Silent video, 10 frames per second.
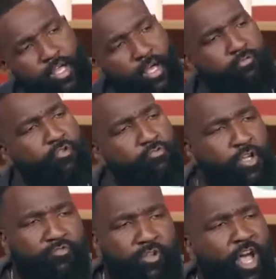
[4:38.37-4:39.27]
Come through
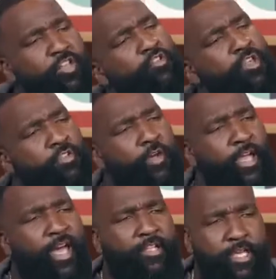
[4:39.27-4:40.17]
this. Oh, you ain't
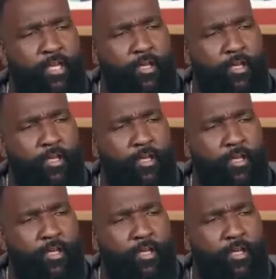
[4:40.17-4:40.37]
got to take your